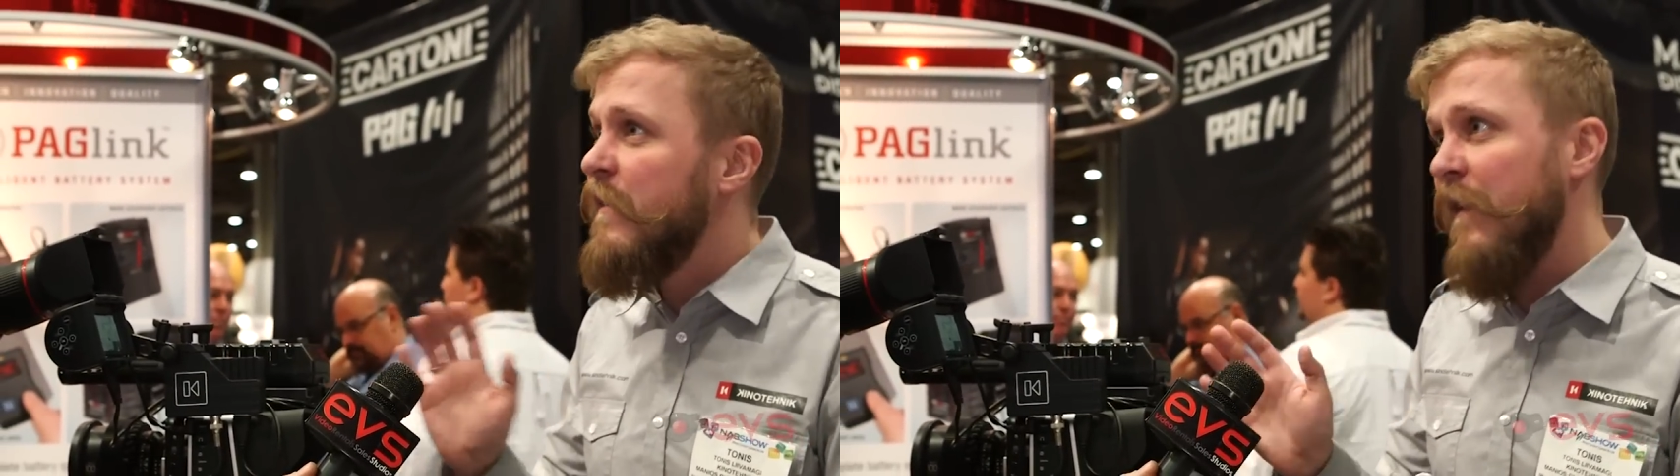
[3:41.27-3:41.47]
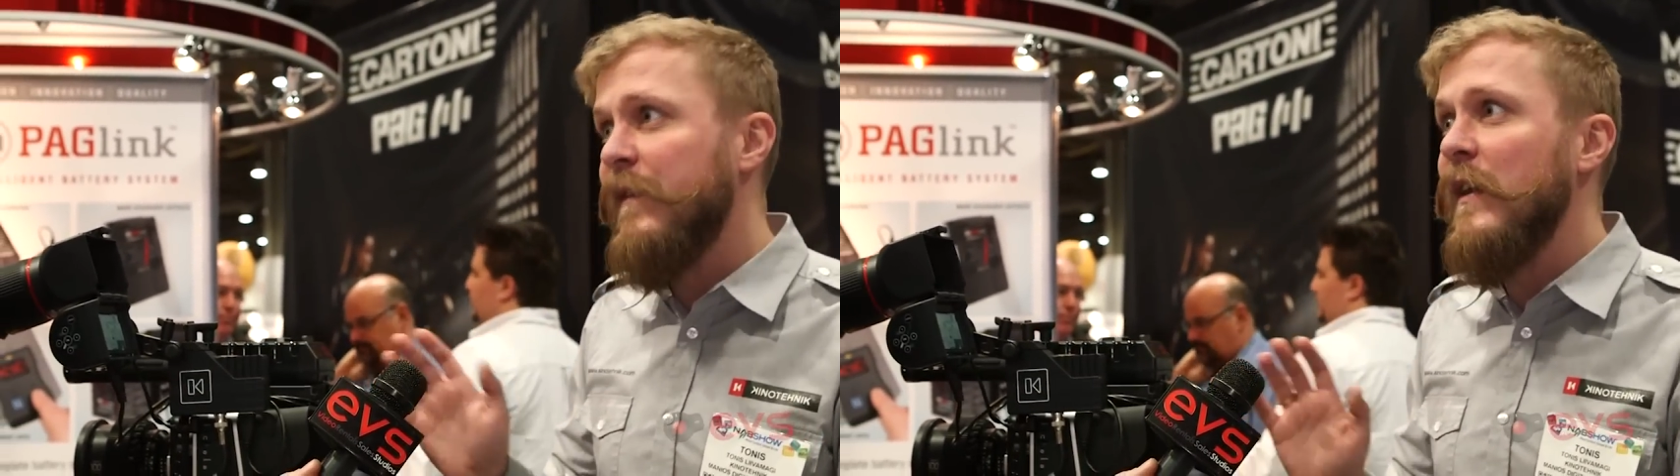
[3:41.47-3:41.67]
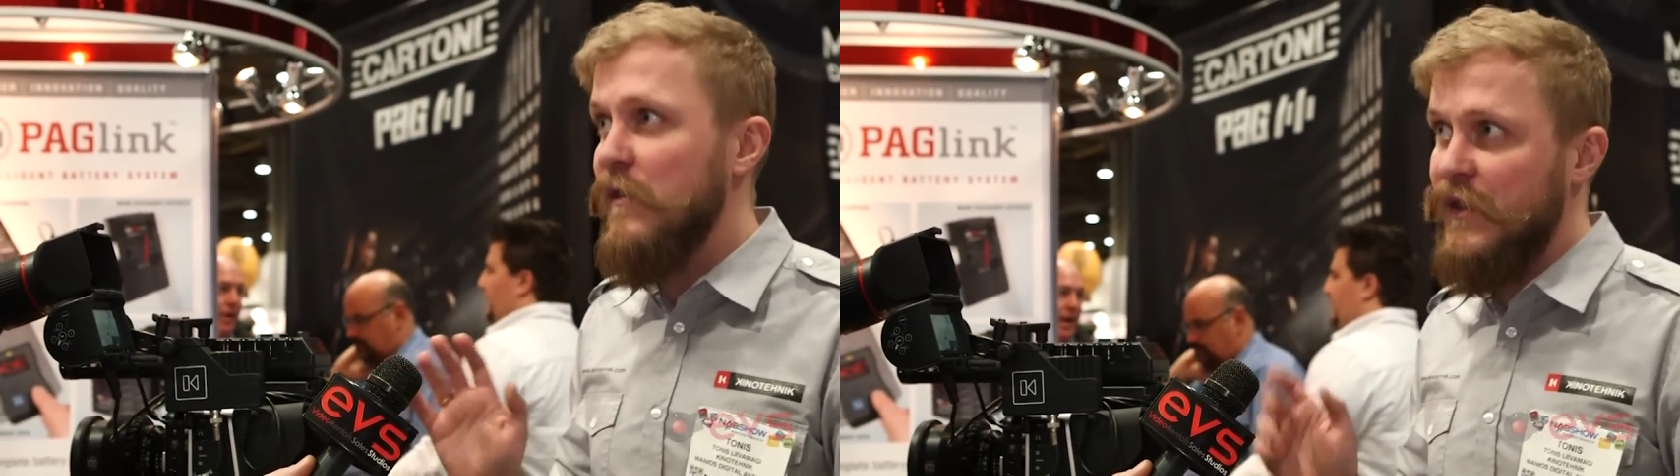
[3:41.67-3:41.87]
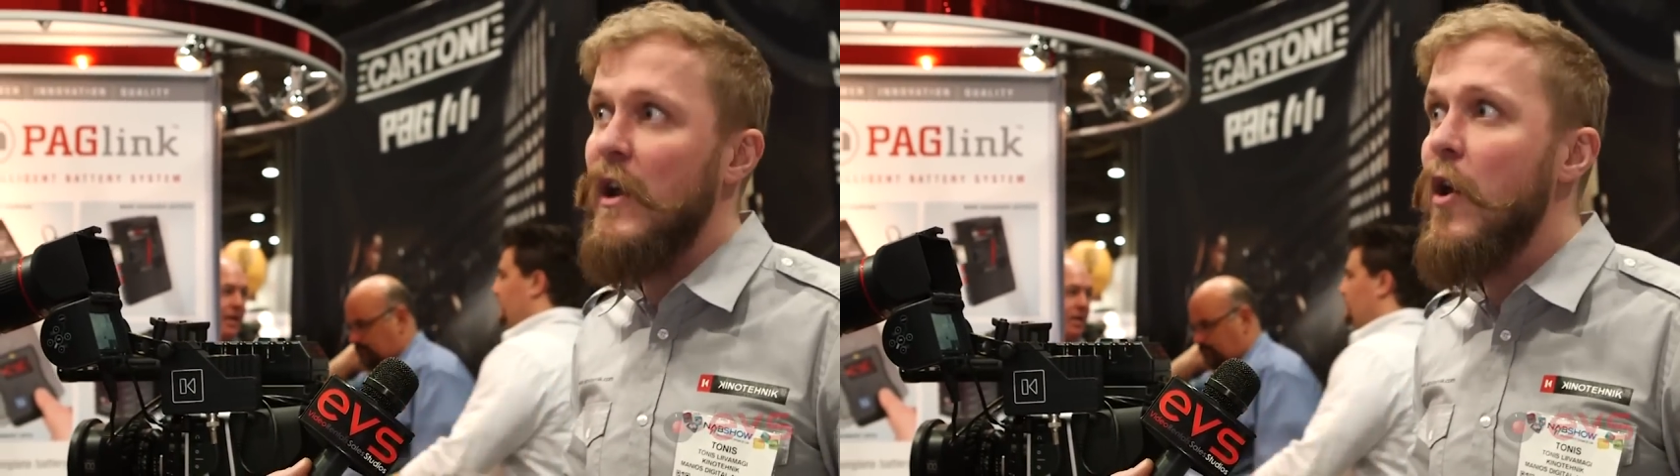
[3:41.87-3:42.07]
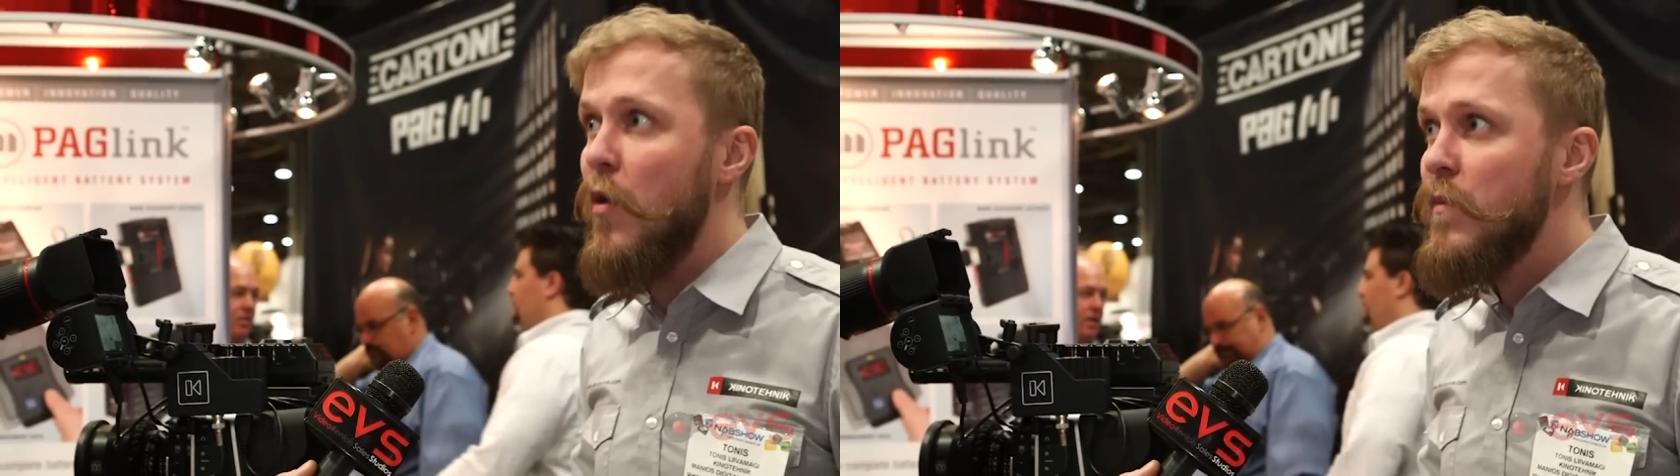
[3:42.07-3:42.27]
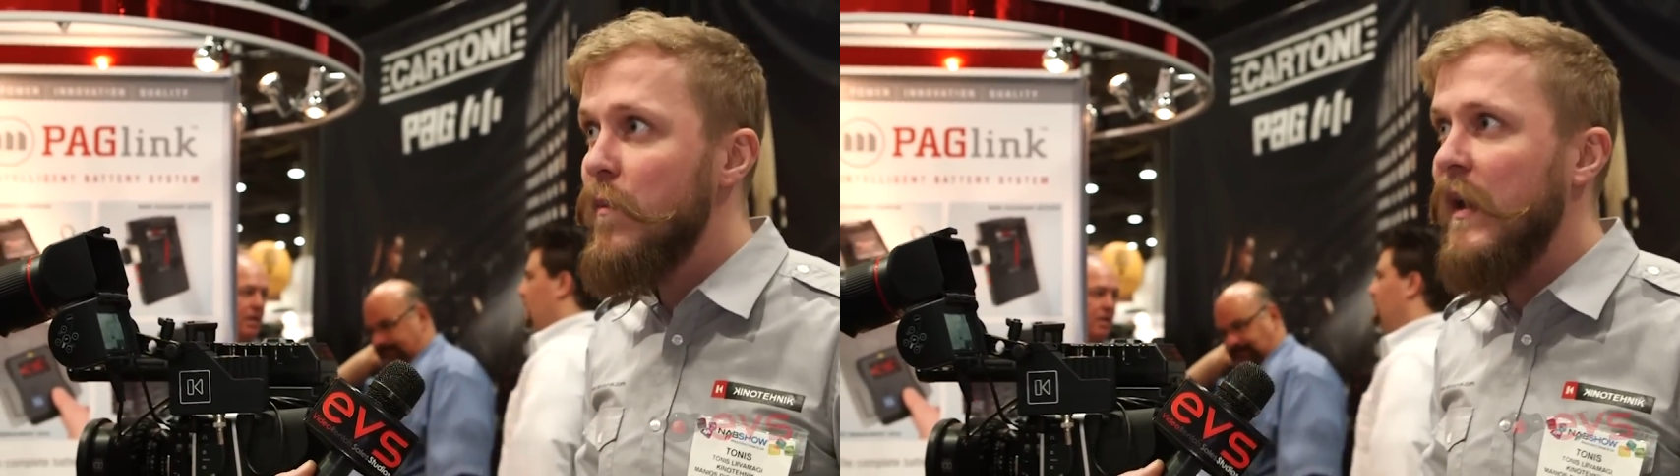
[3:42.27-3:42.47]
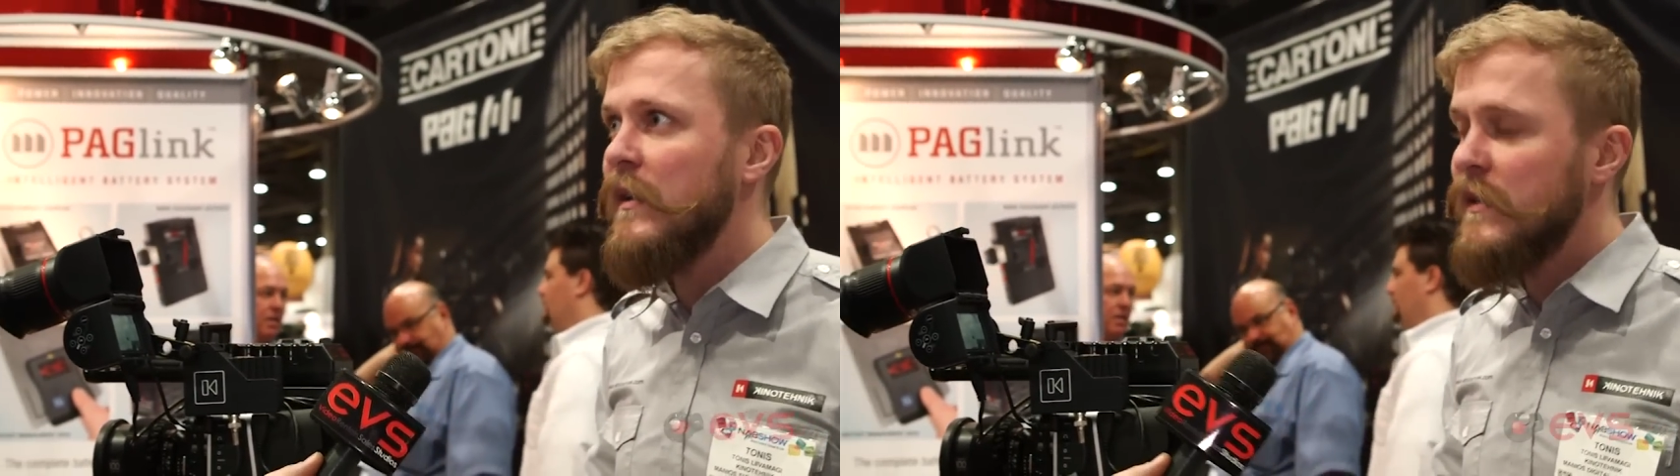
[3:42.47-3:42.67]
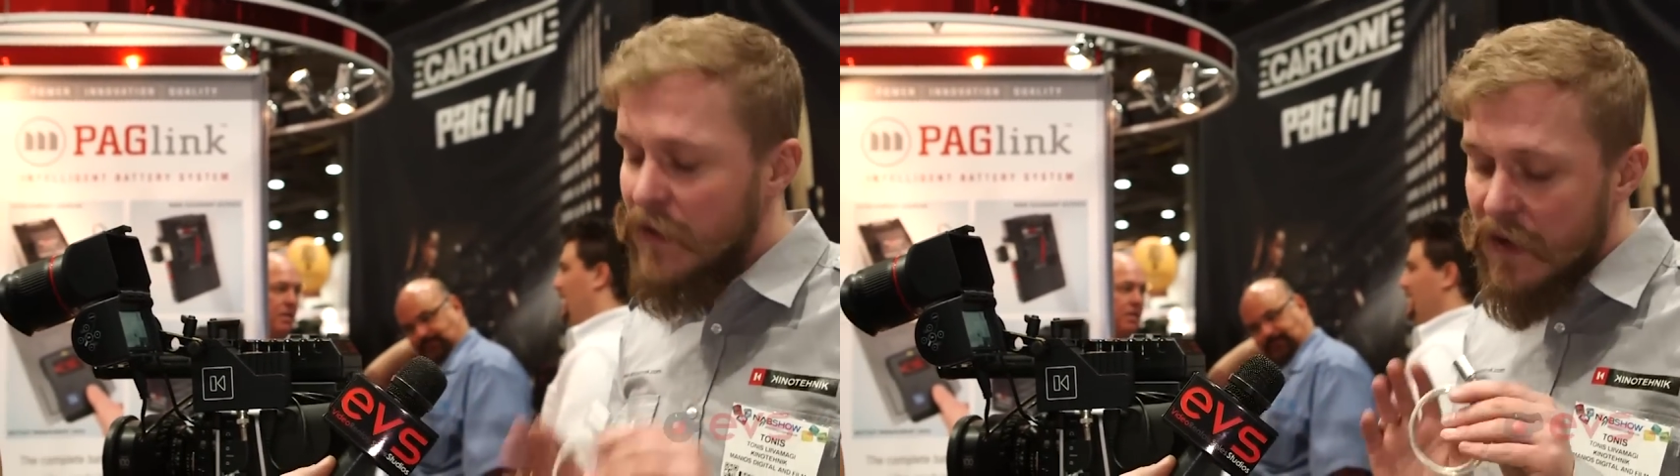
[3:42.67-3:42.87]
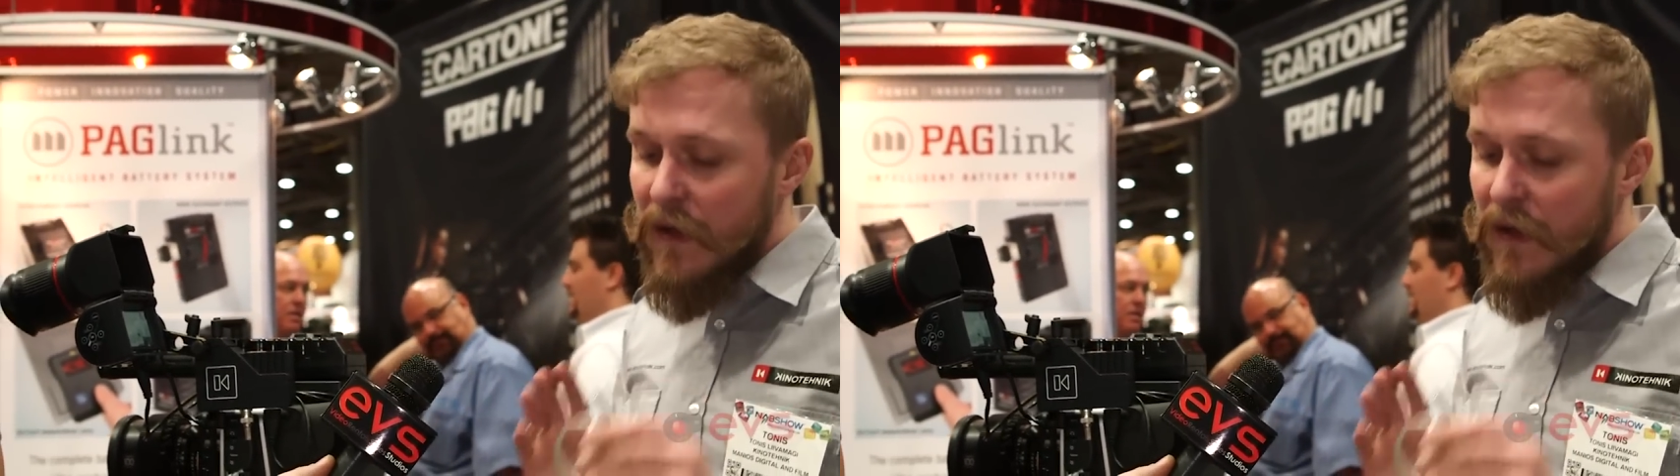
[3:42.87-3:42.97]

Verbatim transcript: fifty or so because